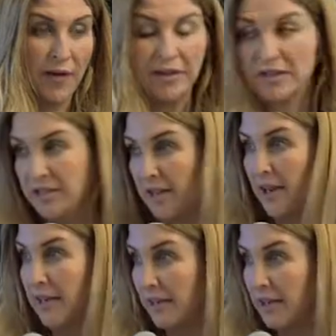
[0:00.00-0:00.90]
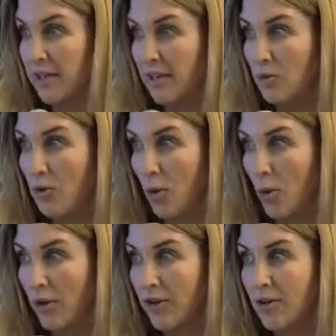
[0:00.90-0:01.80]
this year, and then here in New
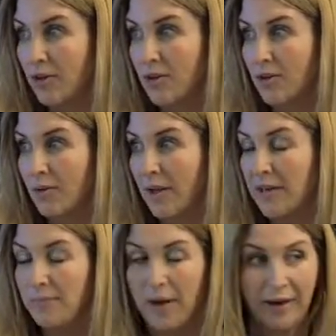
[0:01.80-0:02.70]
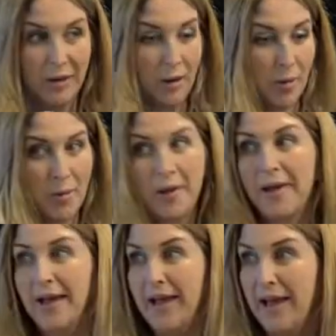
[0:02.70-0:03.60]
York uh, and in Bangalore.
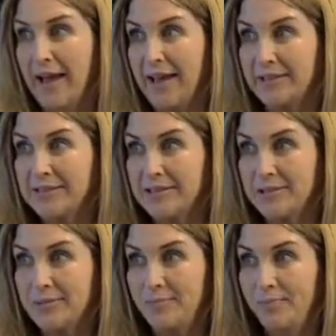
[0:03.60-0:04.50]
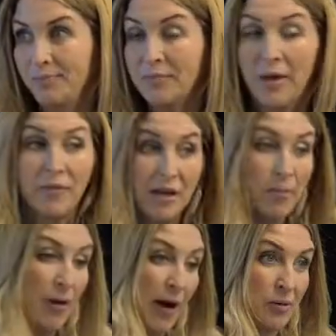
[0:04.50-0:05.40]
And um, I'm
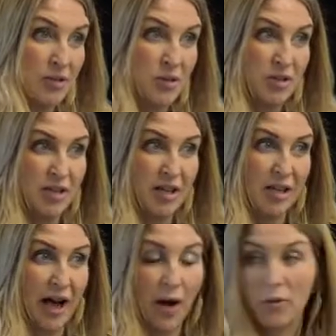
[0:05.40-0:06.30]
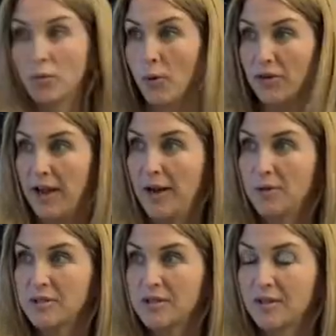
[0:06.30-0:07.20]
really proud to see how it worked
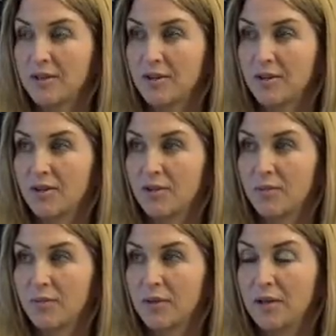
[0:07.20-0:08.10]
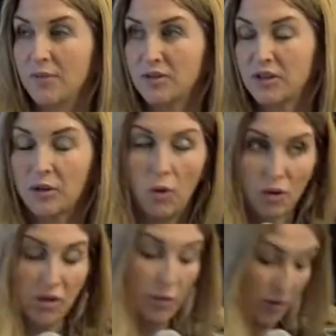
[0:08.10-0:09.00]
out. Um, it was
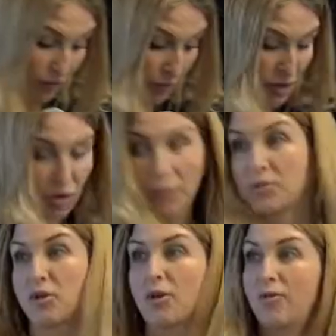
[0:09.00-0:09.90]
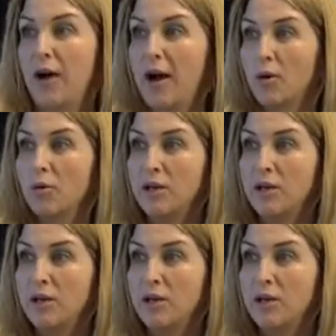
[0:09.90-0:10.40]
also great for me to observe how